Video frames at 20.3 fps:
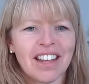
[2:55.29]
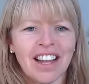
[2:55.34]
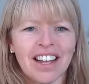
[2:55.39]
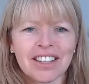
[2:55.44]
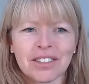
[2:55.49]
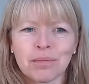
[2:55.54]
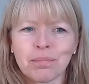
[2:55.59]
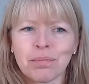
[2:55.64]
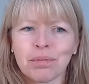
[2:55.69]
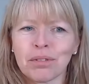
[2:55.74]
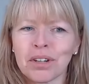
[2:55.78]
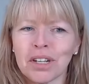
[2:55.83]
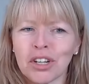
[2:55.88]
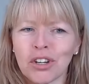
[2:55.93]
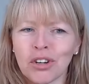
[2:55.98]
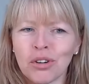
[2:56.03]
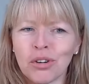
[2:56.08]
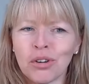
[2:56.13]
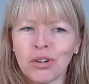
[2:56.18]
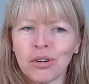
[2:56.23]
that's pretty
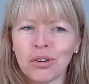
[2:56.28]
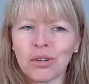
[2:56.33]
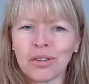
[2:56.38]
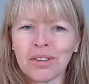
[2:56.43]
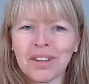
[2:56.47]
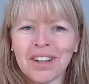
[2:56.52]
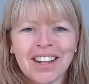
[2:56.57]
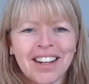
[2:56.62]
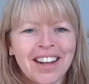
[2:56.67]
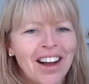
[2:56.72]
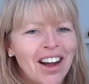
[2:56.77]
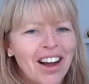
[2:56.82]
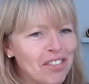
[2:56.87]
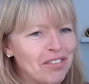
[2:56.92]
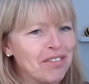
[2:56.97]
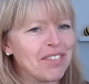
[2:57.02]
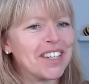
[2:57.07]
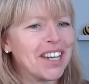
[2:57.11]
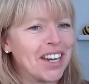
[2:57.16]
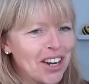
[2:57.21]
cool.
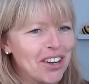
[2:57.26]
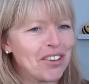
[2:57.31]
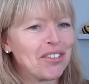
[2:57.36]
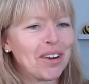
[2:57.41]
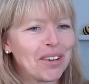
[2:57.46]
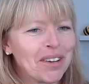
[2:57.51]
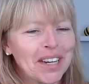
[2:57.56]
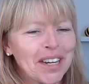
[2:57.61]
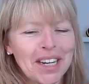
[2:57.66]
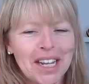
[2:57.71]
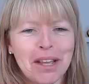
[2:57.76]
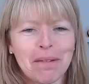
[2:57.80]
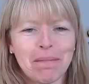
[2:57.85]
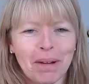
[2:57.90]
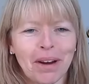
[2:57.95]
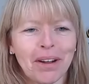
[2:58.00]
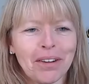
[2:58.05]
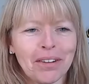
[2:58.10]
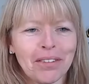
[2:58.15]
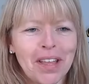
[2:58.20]
I, you know, I'm going to keep
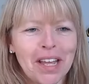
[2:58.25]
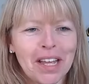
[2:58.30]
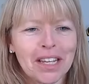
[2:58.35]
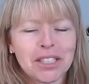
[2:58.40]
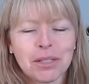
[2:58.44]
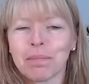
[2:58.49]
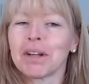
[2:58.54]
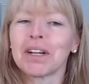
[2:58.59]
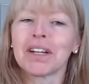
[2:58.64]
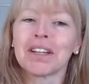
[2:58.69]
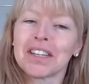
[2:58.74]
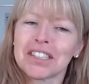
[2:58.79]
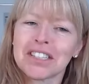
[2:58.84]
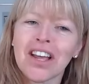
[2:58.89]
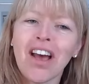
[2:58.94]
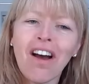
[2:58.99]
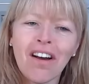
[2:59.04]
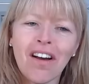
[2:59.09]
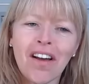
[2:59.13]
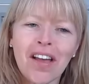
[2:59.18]
an eye on this. But at the
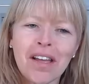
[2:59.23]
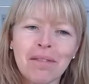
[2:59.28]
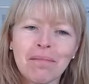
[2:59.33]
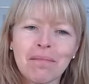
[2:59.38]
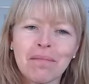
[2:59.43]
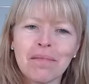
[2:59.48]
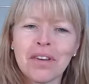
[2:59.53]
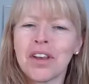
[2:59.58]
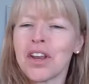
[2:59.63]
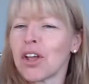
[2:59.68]
time,